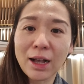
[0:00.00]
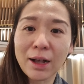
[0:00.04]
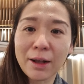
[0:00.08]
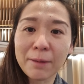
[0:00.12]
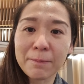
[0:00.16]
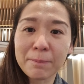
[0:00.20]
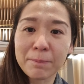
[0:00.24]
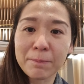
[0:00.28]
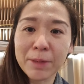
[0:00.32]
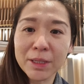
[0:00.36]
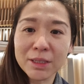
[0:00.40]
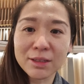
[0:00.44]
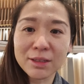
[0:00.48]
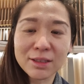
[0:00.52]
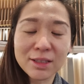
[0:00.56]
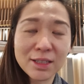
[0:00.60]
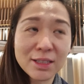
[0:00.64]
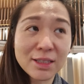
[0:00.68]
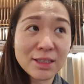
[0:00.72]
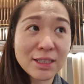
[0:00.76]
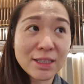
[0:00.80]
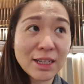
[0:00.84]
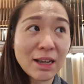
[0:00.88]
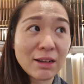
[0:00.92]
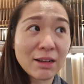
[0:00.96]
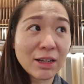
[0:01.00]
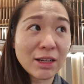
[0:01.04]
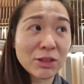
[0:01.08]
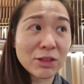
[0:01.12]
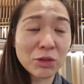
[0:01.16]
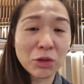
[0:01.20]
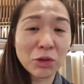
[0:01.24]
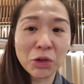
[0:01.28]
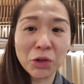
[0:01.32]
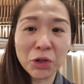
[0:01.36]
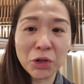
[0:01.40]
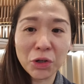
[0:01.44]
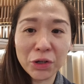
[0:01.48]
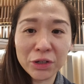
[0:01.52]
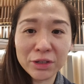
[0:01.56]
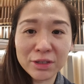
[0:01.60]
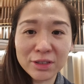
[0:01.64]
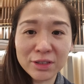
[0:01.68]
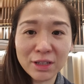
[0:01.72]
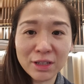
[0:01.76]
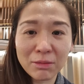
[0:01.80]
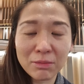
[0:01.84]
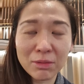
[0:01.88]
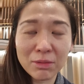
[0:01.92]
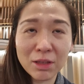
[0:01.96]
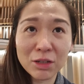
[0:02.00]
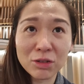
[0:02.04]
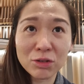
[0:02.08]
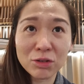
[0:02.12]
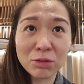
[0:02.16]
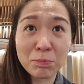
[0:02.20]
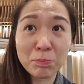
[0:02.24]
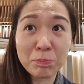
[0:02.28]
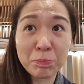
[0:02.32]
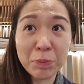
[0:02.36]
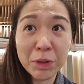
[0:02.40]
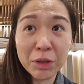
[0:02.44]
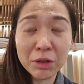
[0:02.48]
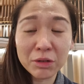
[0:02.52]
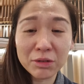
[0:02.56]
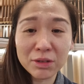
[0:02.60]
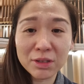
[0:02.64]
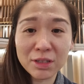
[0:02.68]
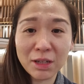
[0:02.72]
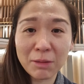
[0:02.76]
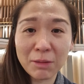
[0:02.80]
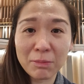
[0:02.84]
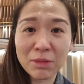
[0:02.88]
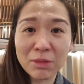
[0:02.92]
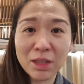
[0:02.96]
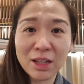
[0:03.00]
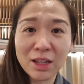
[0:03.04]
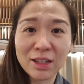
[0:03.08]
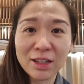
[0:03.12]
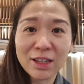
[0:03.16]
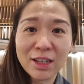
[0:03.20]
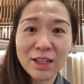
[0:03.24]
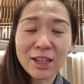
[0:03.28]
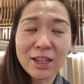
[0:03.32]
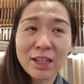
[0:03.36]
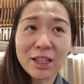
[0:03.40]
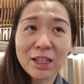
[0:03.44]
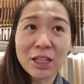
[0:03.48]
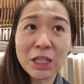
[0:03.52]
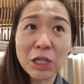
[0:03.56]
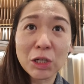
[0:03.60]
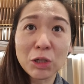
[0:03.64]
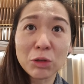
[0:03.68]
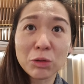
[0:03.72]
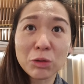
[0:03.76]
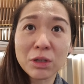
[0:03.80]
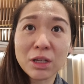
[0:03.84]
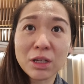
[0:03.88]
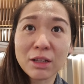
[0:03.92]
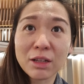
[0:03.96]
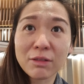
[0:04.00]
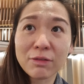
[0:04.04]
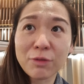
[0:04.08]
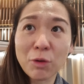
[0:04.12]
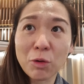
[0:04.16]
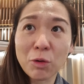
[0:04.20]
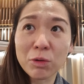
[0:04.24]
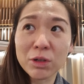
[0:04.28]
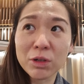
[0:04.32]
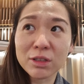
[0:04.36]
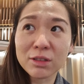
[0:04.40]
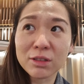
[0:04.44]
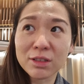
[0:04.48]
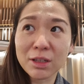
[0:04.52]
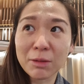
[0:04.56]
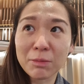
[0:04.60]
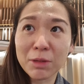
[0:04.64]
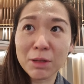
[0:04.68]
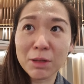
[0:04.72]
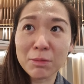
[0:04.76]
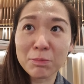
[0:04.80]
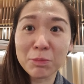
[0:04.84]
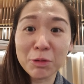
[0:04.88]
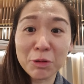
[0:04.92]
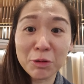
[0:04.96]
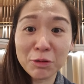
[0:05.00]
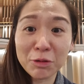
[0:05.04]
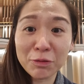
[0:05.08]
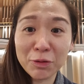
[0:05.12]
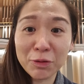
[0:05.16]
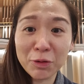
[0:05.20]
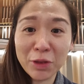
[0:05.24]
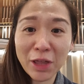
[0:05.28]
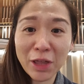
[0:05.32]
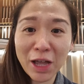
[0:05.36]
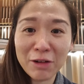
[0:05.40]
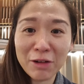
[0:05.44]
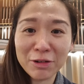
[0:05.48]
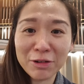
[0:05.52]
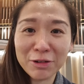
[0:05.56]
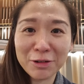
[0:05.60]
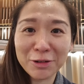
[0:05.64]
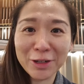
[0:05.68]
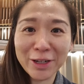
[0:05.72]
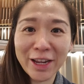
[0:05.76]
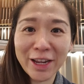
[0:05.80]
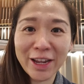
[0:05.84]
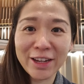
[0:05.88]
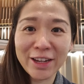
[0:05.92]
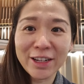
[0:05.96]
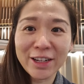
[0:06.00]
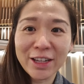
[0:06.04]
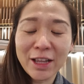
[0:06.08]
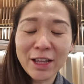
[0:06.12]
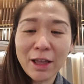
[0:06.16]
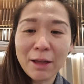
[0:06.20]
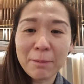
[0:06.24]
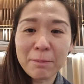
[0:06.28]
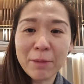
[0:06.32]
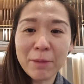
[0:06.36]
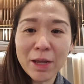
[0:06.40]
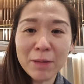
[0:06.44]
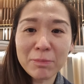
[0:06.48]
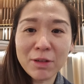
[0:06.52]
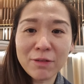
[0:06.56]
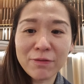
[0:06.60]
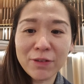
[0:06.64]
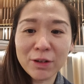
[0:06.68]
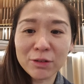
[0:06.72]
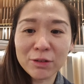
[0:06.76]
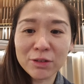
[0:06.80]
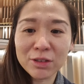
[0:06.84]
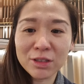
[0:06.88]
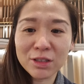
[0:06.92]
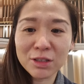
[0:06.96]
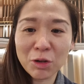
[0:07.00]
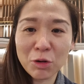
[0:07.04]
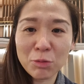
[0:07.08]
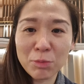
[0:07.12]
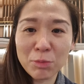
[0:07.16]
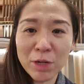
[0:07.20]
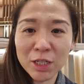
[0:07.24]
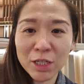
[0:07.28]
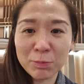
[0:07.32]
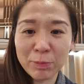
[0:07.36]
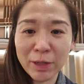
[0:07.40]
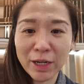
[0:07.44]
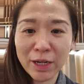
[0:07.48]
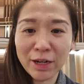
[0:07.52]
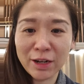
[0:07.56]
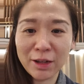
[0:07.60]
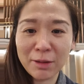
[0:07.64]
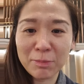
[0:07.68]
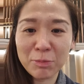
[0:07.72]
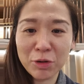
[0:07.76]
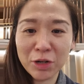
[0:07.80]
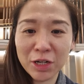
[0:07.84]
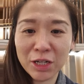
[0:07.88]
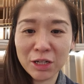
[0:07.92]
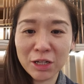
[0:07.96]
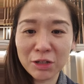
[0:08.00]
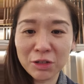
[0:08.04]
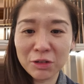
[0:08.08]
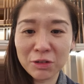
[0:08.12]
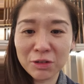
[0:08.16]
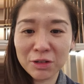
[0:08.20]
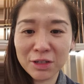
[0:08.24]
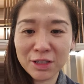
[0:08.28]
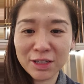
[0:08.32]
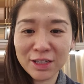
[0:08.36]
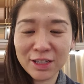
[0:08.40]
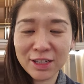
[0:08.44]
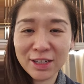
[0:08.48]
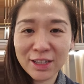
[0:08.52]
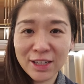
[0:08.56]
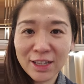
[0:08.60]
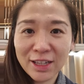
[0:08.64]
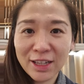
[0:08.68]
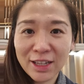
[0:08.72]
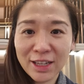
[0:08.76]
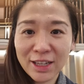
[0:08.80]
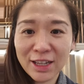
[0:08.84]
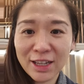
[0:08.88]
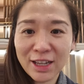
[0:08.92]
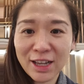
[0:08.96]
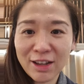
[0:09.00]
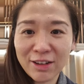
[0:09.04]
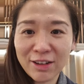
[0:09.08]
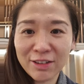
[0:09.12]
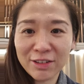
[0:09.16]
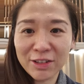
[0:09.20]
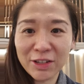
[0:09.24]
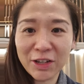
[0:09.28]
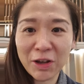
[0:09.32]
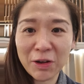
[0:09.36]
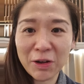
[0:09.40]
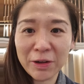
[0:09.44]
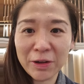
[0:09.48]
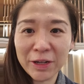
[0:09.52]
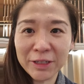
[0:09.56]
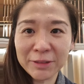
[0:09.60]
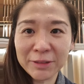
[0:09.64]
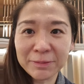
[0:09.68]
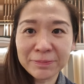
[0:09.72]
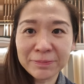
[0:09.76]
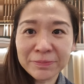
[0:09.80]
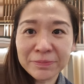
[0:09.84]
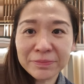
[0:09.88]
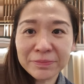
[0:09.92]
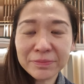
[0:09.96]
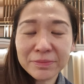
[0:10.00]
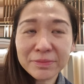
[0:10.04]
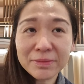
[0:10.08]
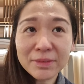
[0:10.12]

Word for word: Um, but to sit down and to learn something, to build something, you know, looking forward to something beautiful that I'll create, made me felt so much better. Morning, Luke. How are you going?